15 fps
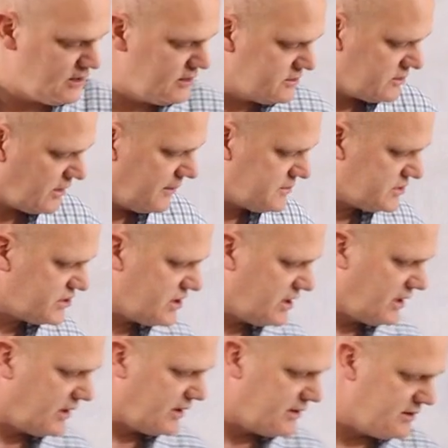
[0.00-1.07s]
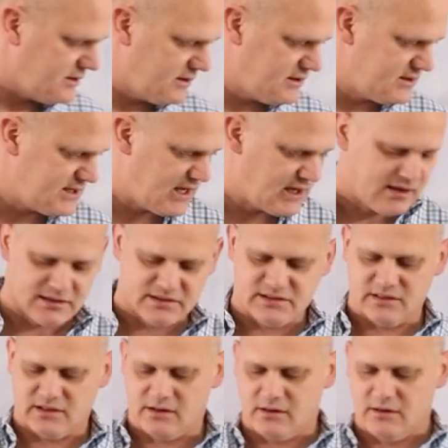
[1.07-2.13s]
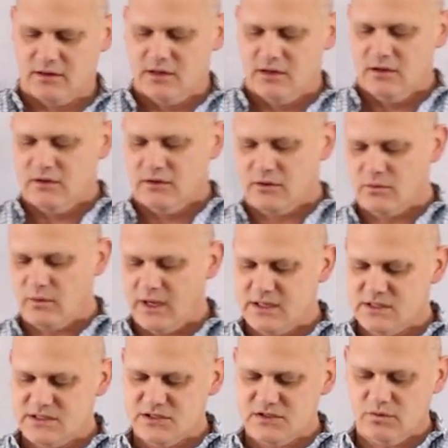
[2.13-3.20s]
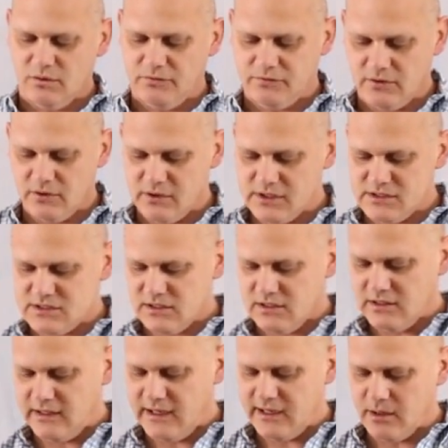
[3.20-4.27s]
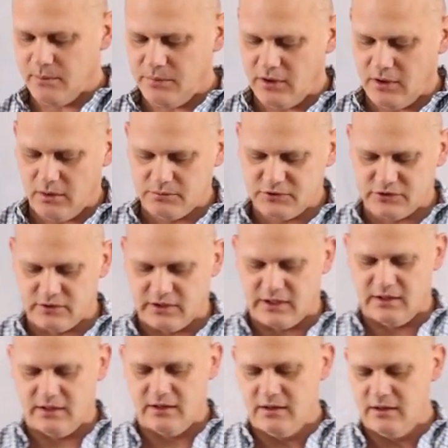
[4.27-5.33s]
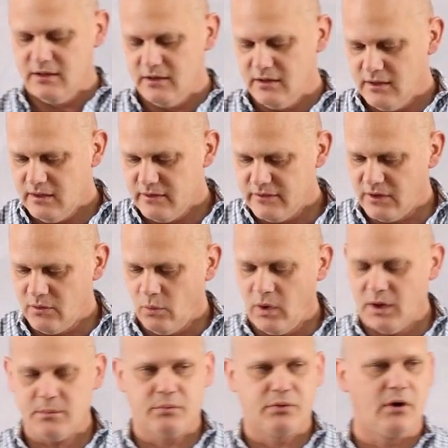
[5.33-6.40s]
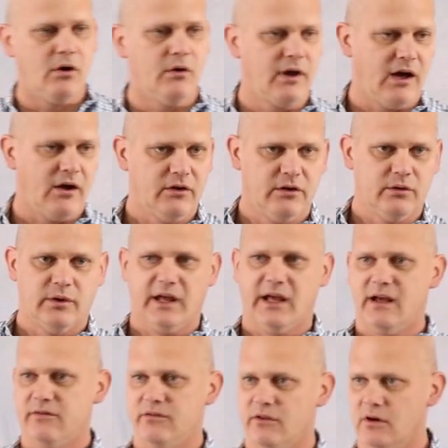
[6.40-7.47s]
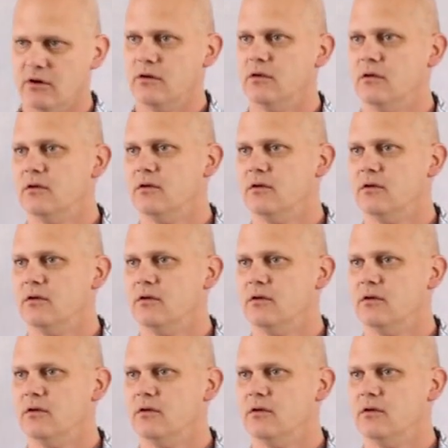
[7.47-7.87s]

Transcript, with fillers: So I'm just going to take us there. The righteous will flourish like a palm tree. Then what pronoun do we have there?